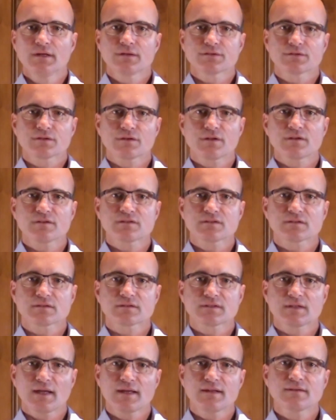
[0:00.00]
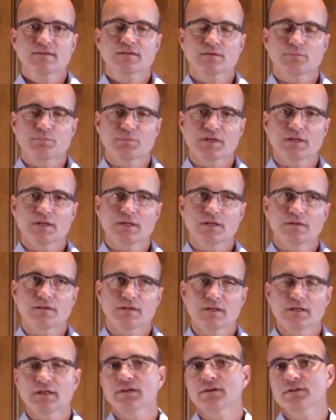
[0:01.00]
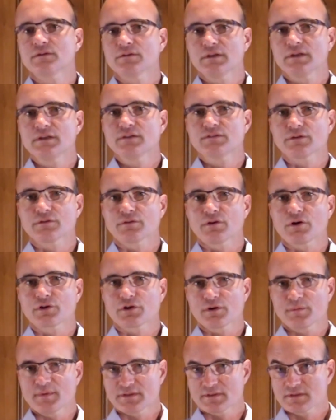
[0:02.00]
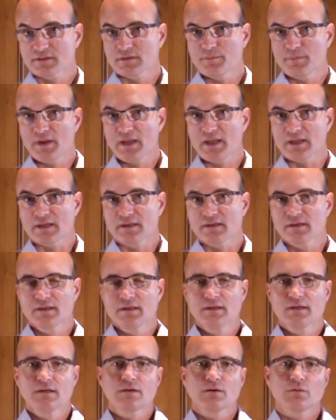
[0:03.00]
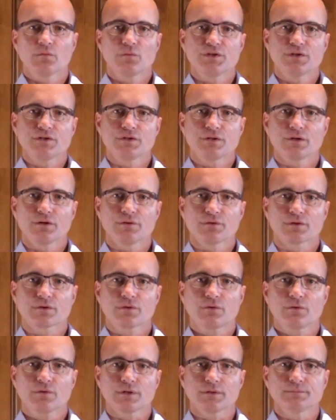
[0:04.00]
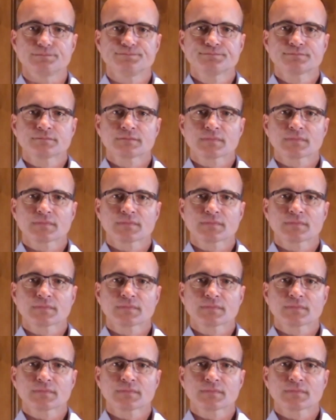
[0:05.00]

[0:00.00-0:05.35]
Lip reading: So those tend to be the easier arguments to make when you go to court.